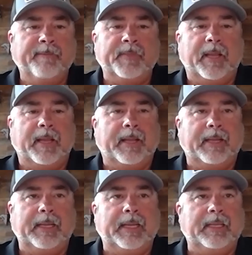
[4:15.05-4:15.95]

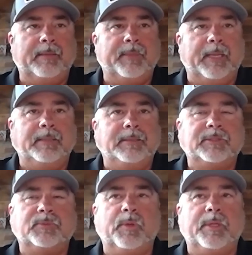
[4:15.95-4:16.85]
And
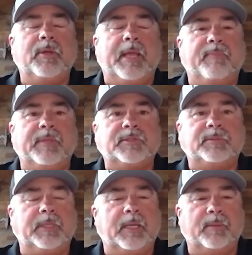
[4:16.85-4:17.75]
just when you have this,
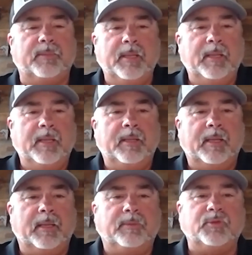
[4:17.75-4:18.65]

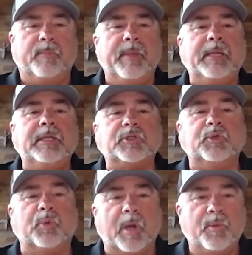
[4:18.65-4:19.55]
tremendous
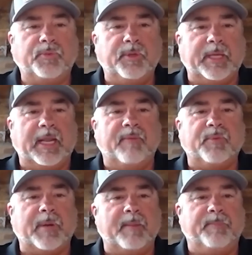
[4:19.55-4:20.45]
growth, you got to have the
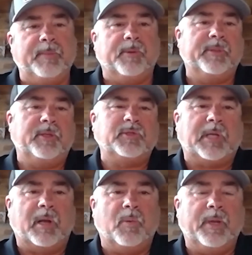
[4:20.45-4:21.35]
right people. And then there's
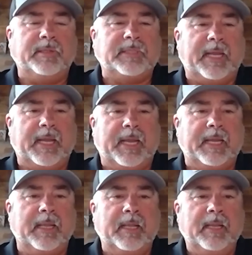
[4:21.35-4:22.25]
always
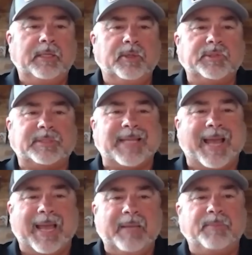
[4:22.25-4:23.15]
there's a
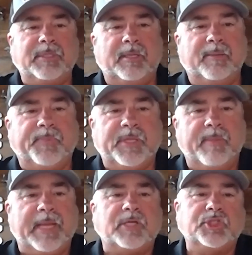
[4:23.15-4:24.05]
time to
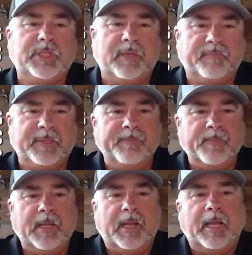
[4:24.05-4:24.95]
make a shift.
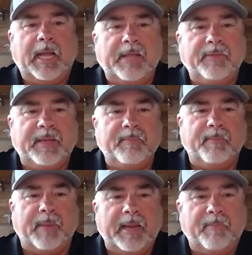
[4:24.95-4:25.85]
I think
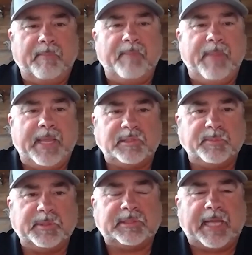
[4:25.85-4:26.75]
my
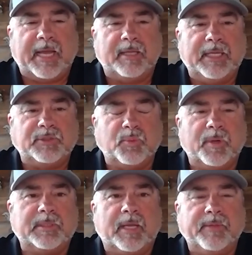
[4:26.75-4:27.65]
management style has
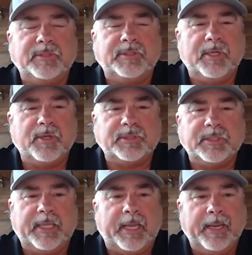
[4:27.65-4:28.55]
worked all these years
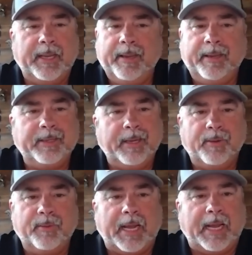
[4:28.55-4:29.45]
in that,
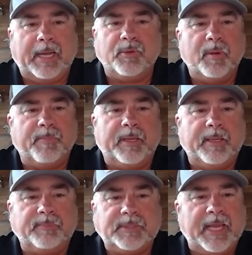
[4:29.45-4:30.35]
I grew up in
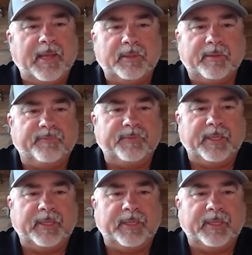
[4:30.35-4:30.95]
a town of,